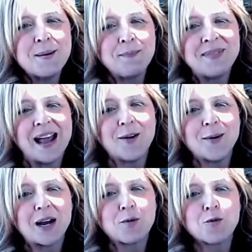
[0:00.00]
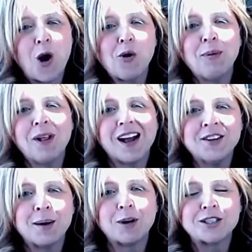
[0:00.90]
Now, roadblock
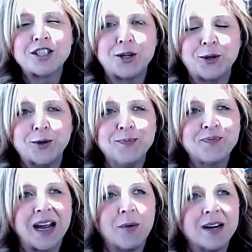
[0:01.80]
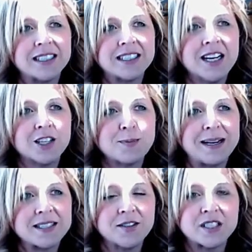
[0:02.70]
number 2, I wanted to touch
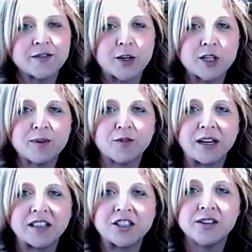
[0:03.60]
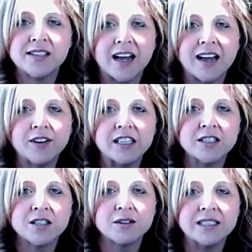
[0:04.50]
base on this first before I let you dive
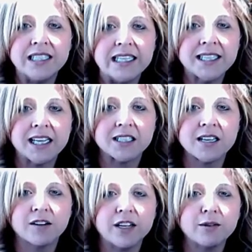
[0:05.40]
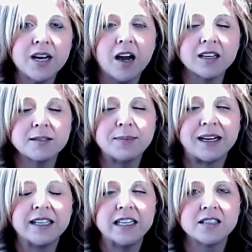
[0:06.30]
into the details here. You talked
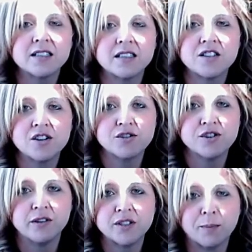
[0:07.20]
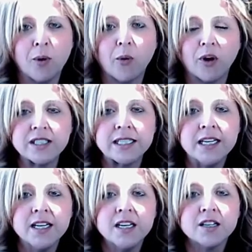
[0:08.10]
about institutional support.
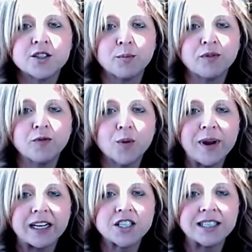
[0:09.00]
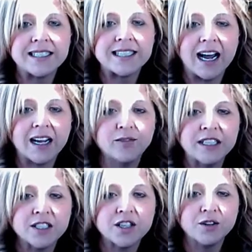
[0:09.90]
So before we actually dive
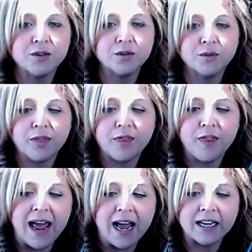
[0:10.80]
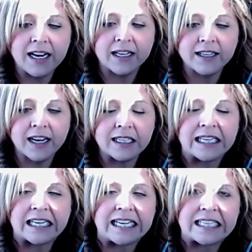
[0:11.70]
into that and
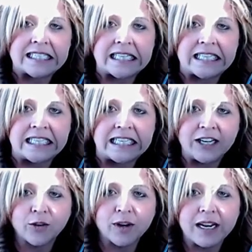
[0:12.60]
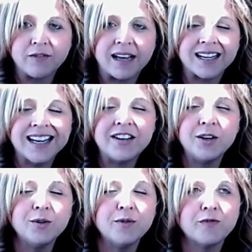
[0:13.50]
getting into the nitty gritty of that, can
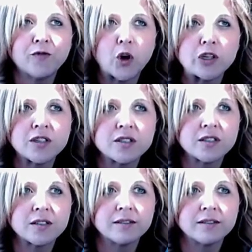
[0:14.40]
you first